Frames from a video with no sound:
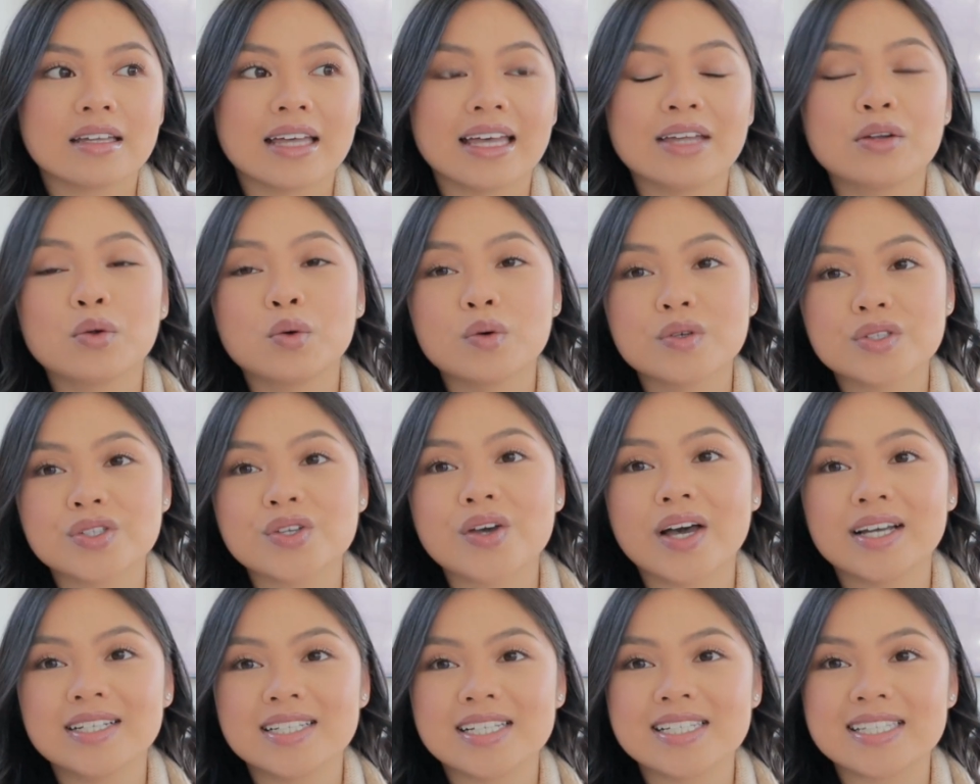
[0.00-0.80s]
and
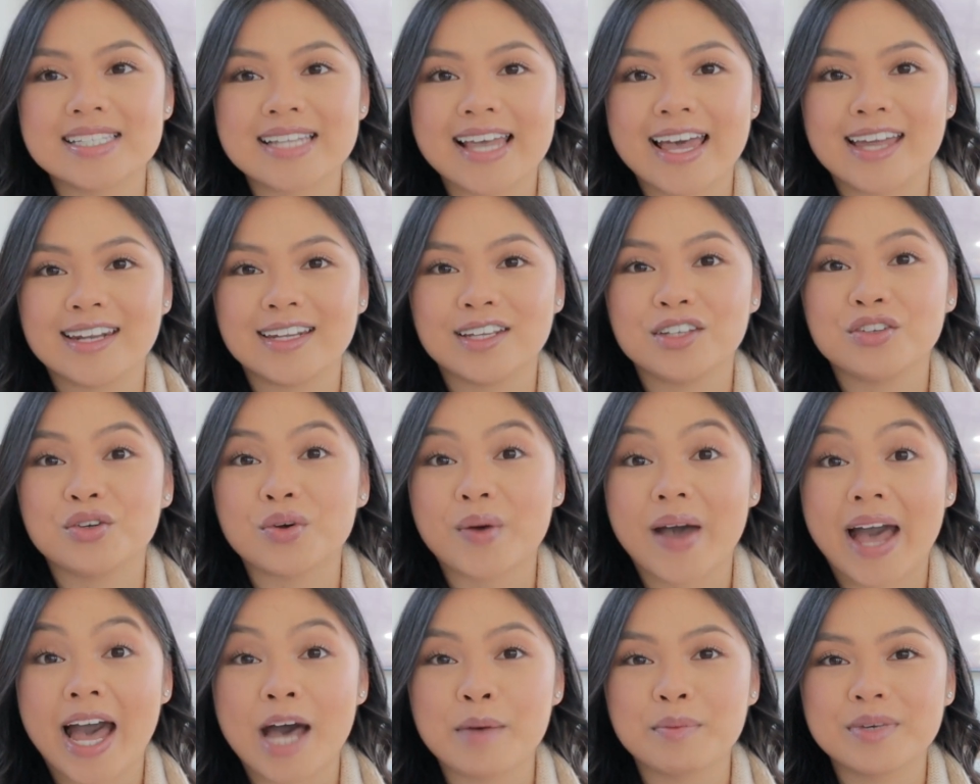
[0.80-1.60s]
also understanding
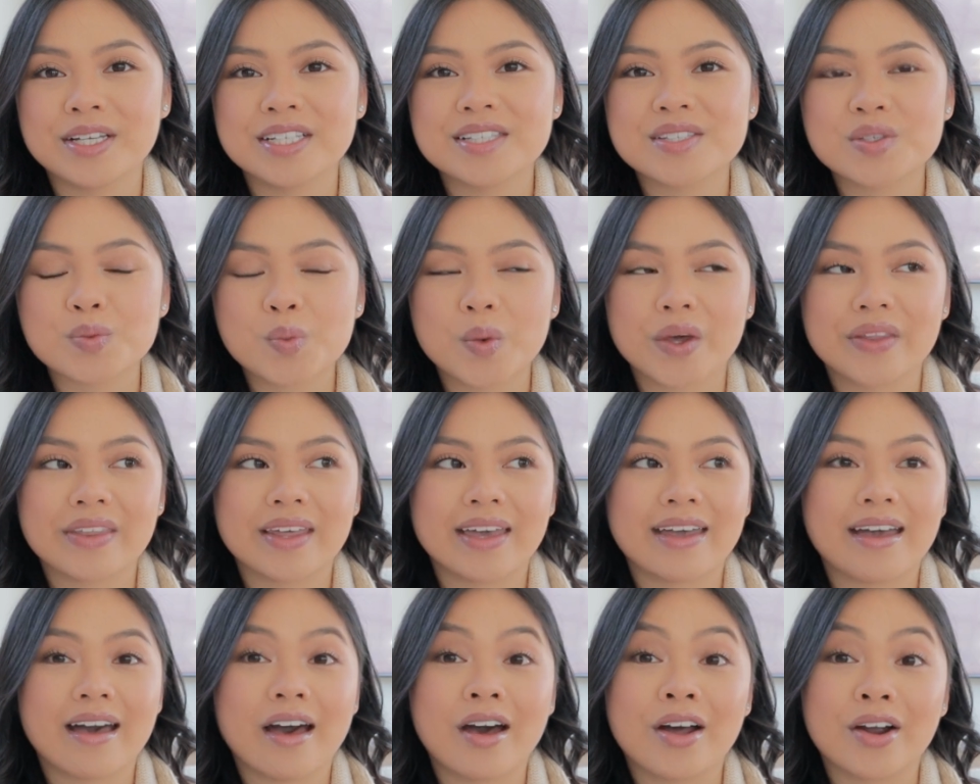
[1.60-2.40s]
your habits,
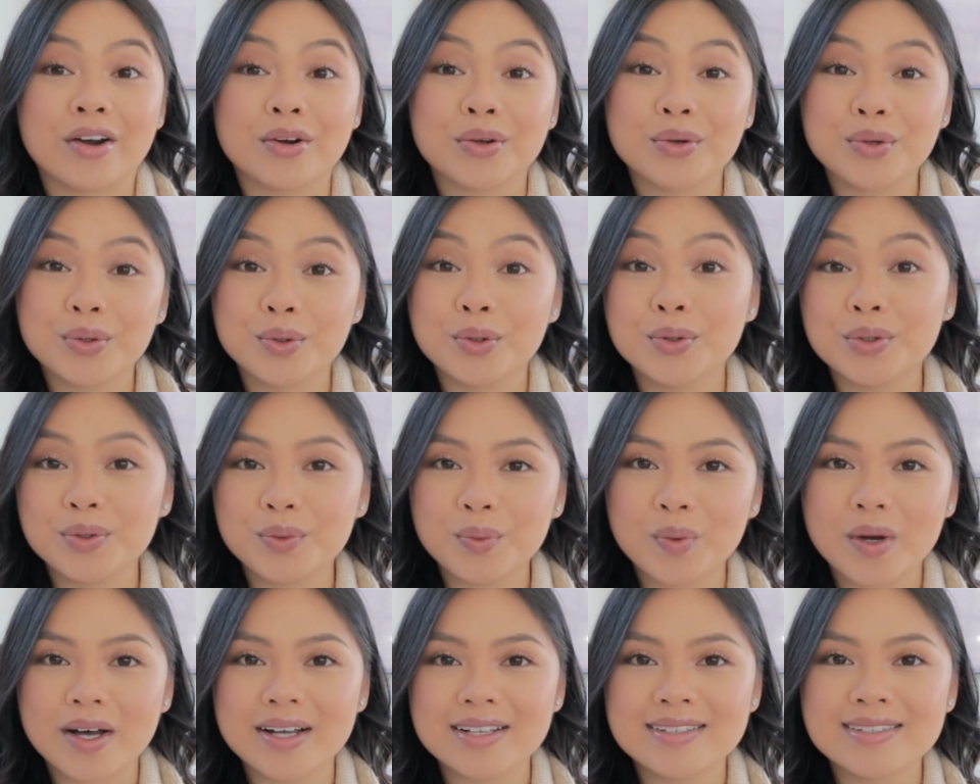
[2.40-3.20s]
whether they are good
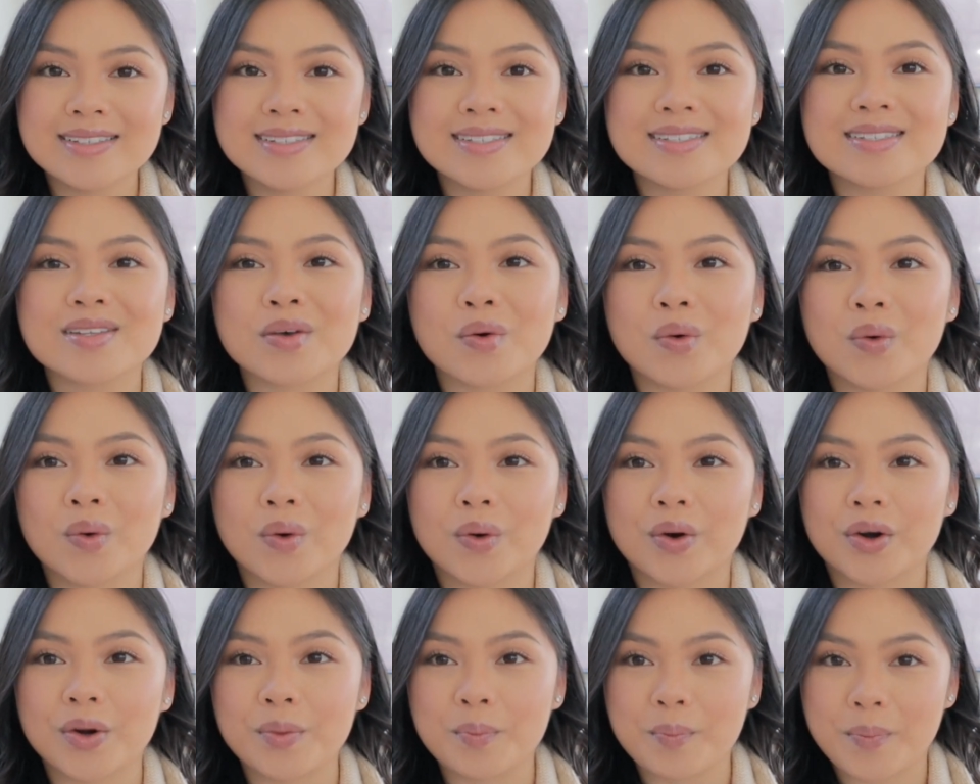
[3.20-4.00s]
ones
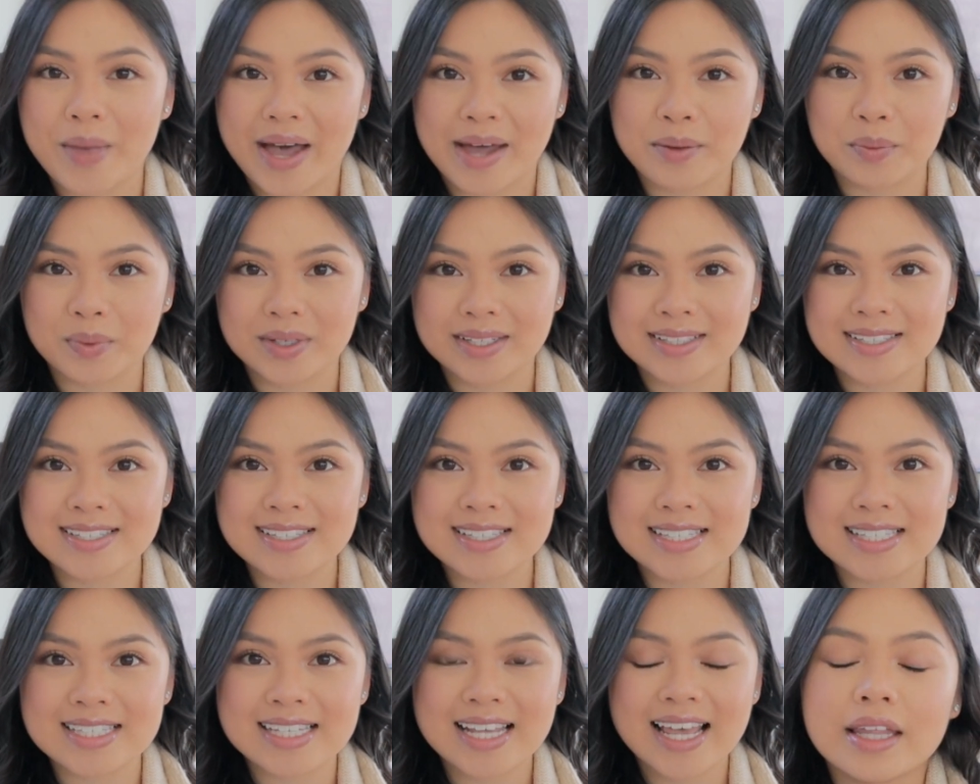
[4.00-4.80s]
or bad
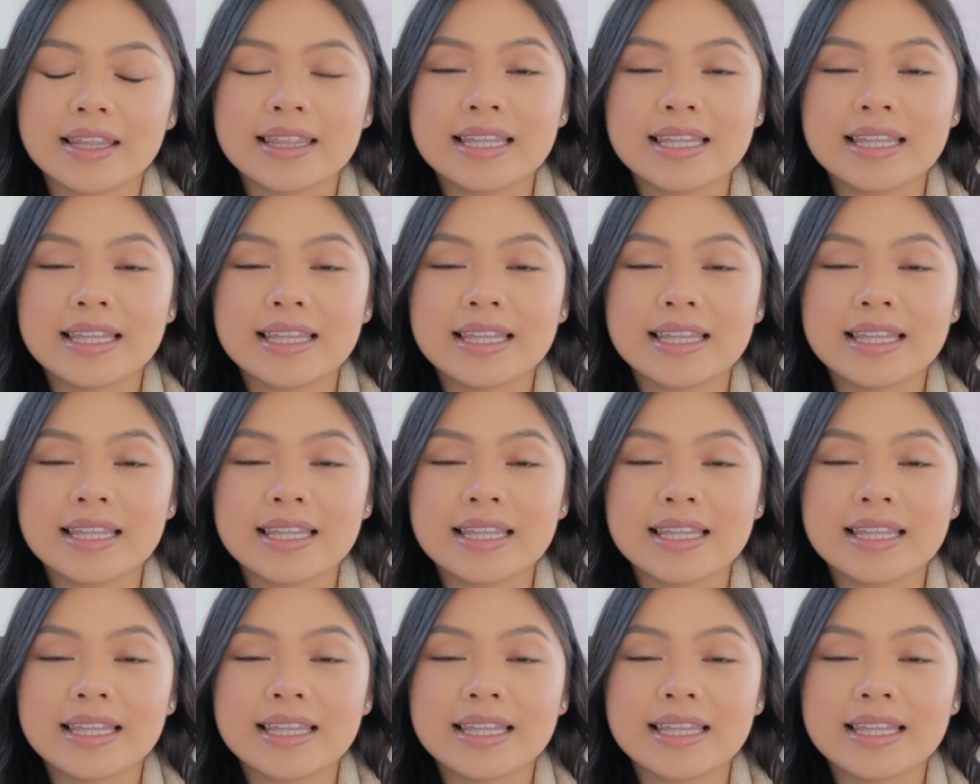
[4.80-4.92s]
ones.